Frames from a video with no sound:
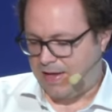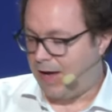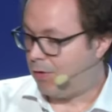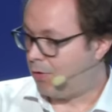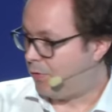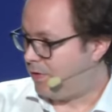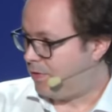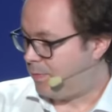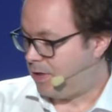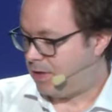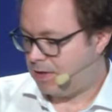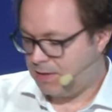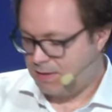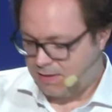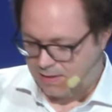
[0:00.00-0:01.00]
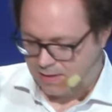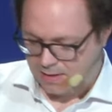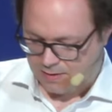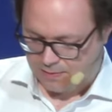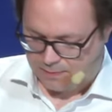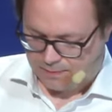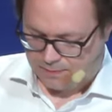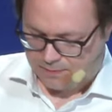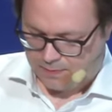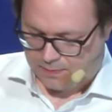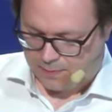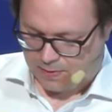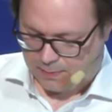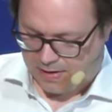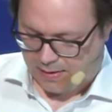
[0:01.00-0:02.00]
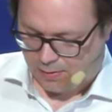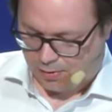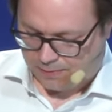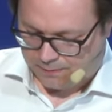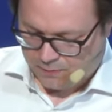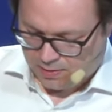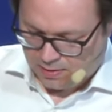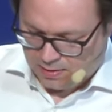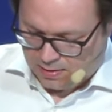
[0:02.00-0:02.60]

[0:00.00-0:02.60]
algorithmic power.